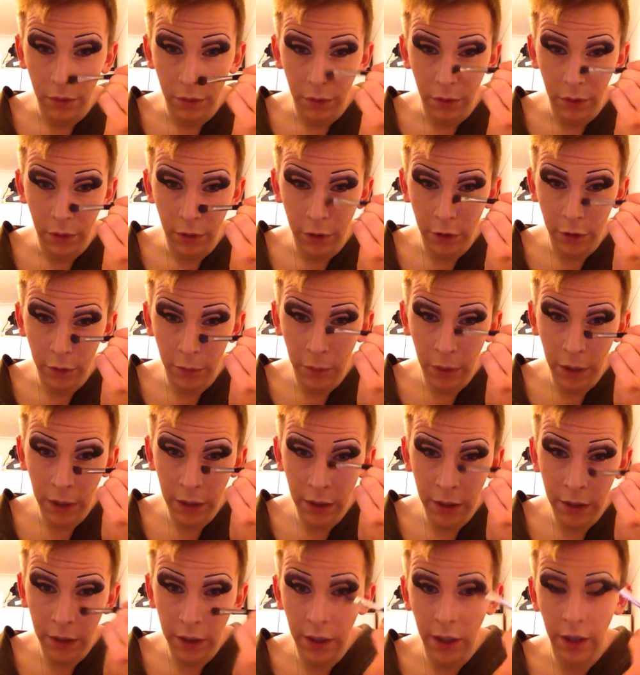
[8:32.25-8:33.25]
So just
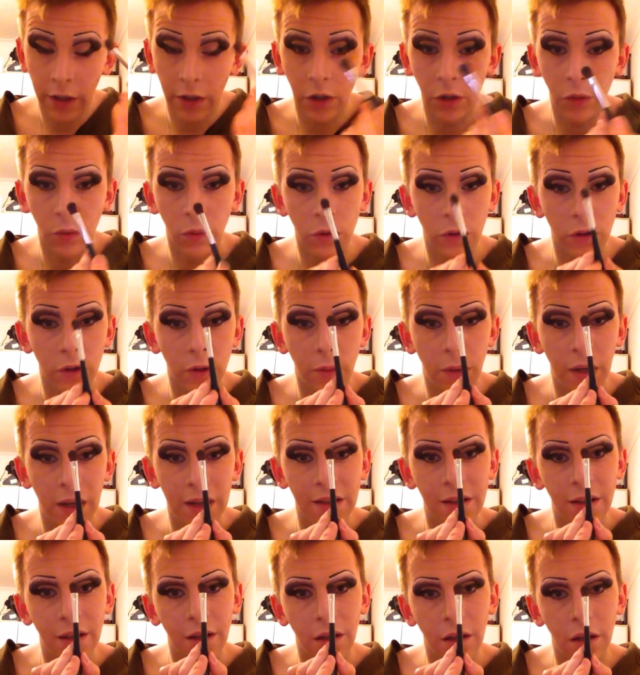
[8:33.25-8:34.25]
blend it down. You want to
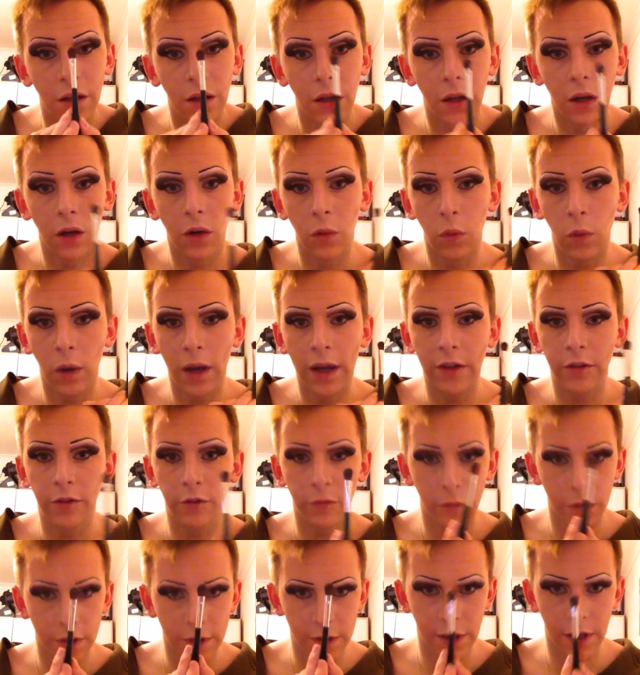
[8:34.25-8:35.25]
blend it away
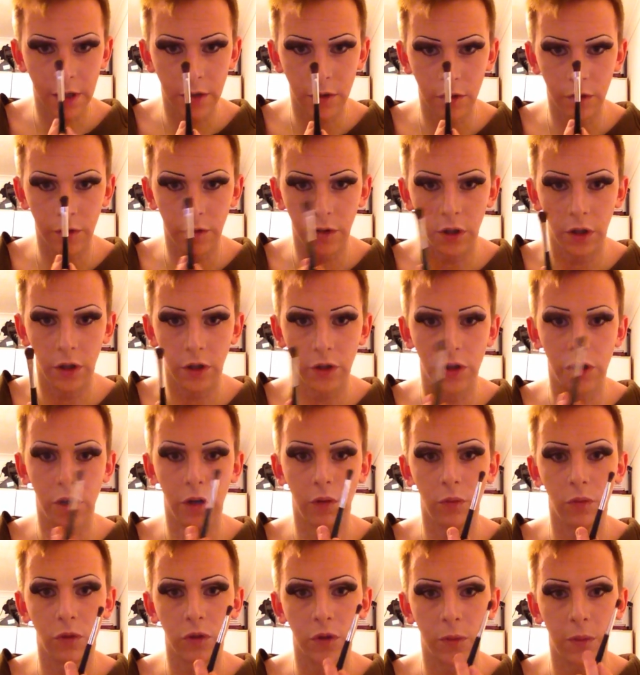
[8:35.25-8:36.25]
from the centre of your nose, you
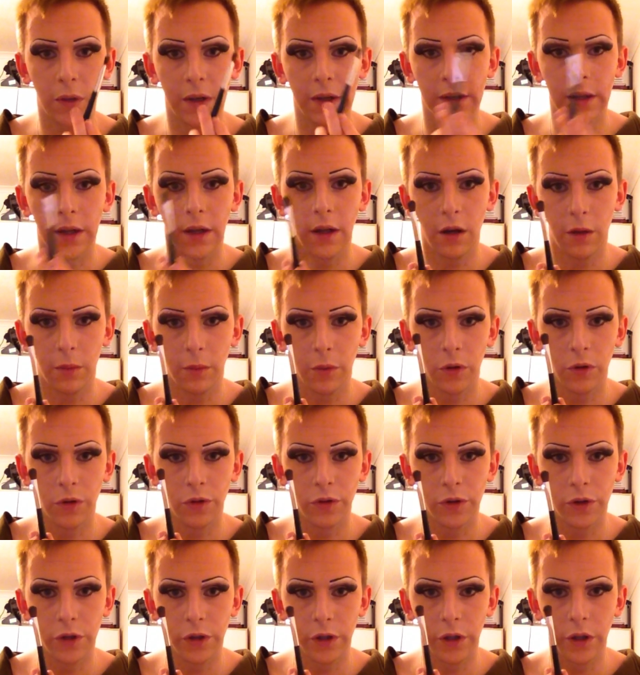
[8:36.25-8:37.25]
don't want to blend it up
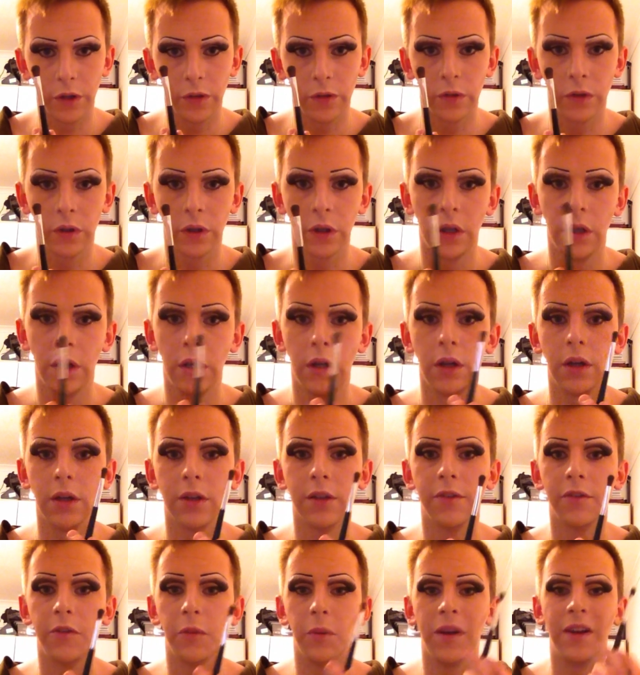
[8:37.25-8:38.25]
onto your nose,
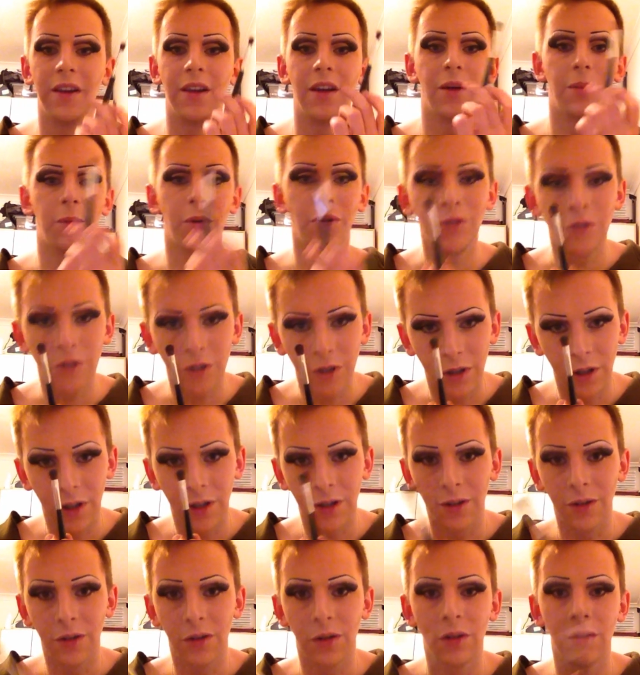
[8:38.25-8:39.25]
because if you blend it up onto your
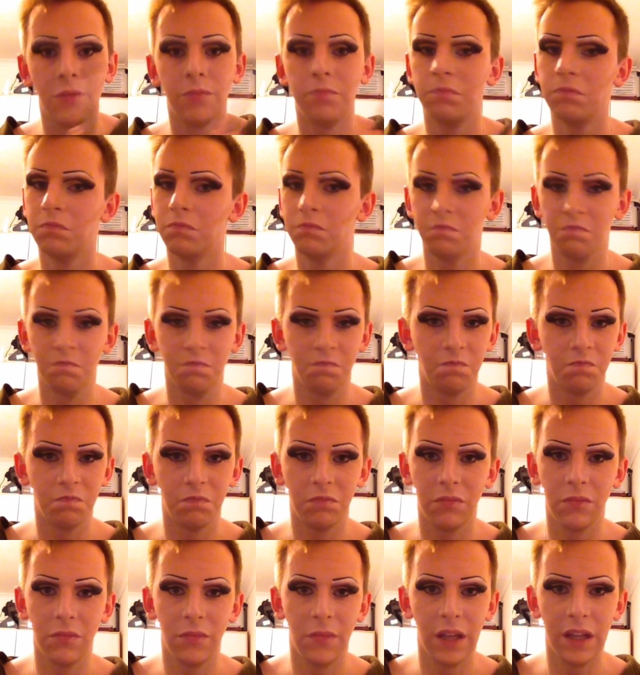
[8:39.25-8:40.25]
nose,
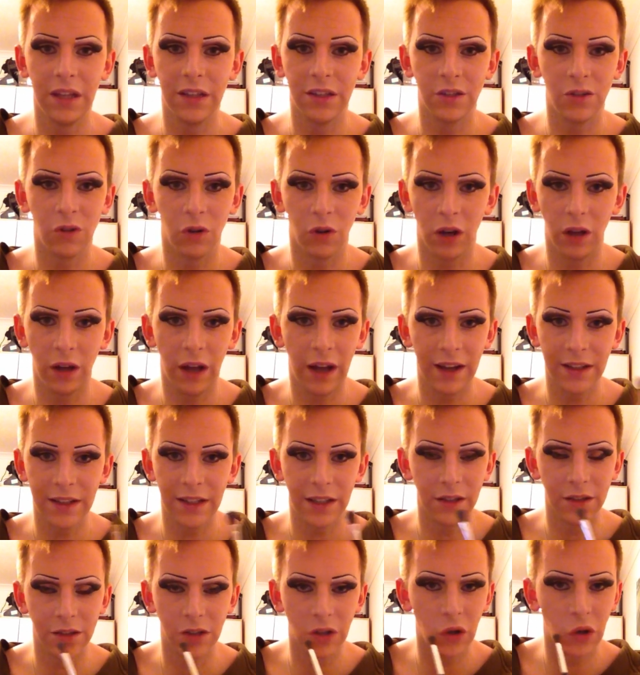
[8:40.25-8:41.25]
it's not
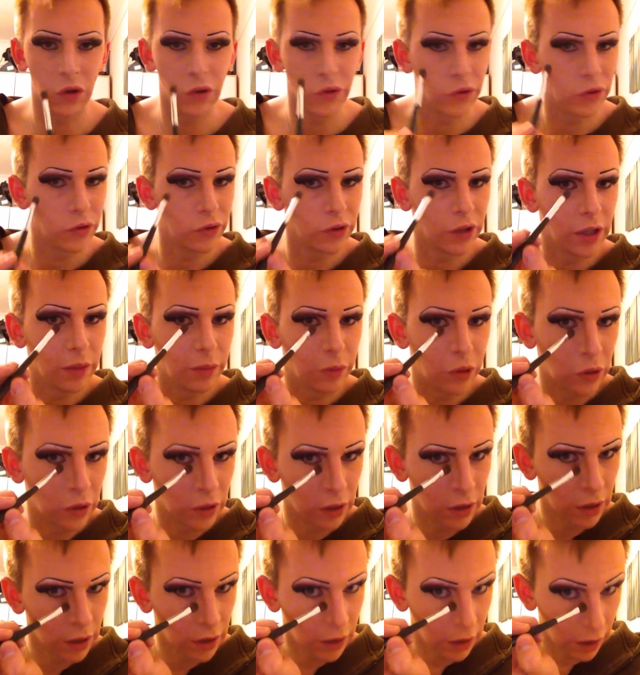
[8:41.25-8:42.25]
acting as a contour anymore,
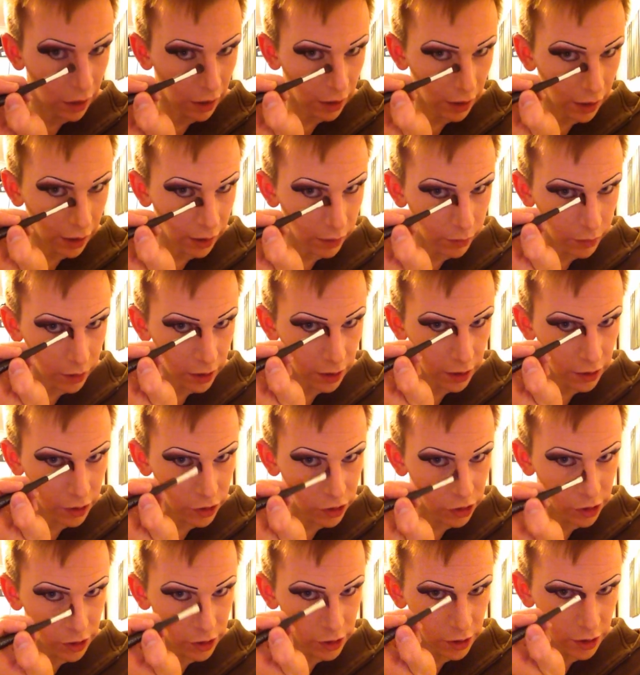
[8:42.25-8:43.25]
it's
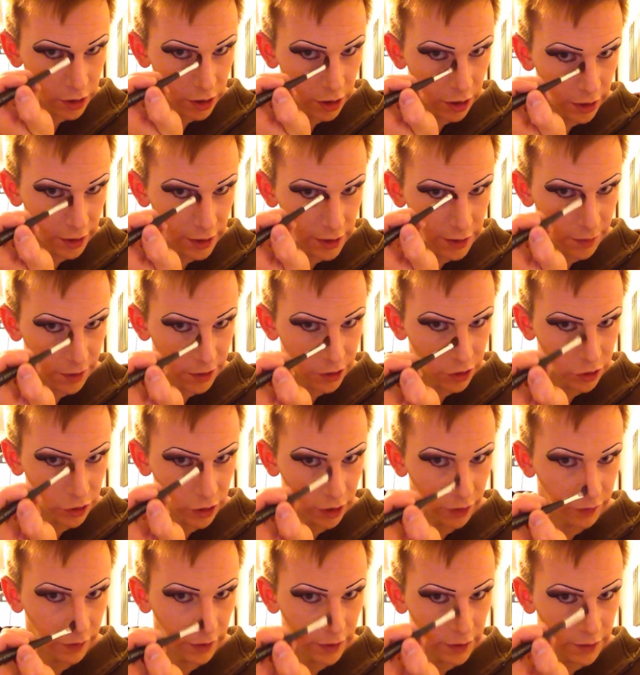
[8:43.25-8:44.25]
just a dirty smudge on
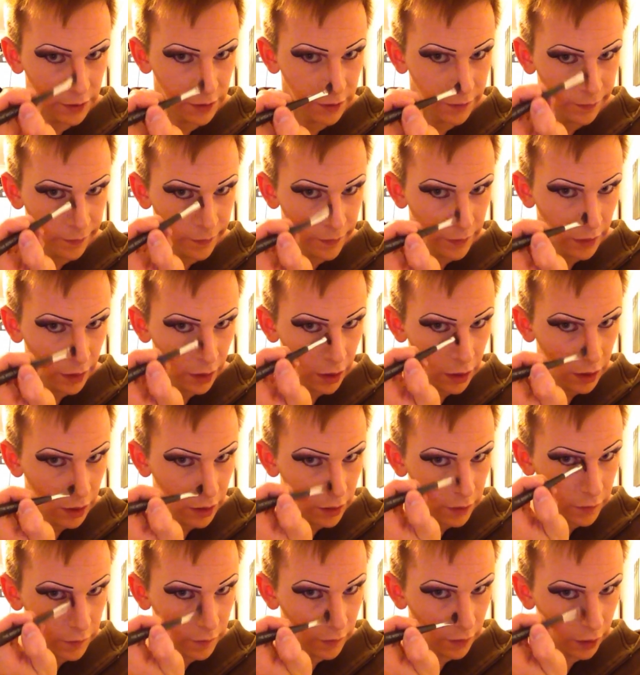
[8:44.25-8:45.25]
your face.
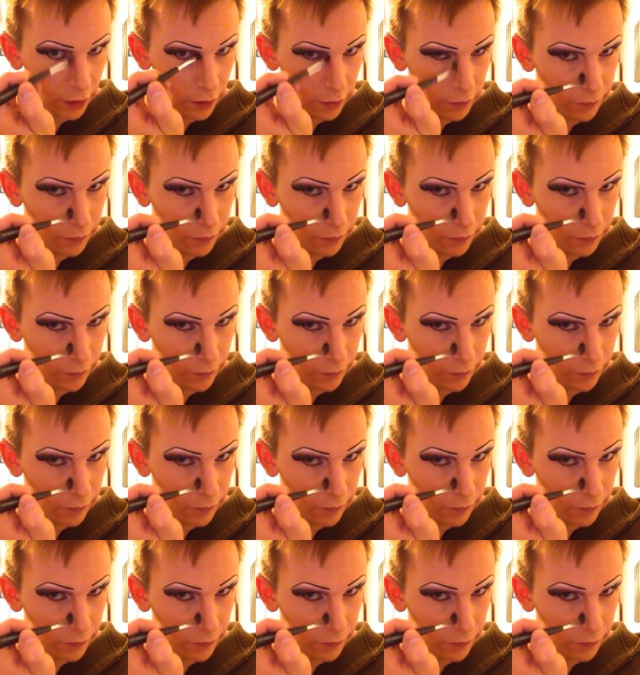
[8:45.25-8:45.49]
So,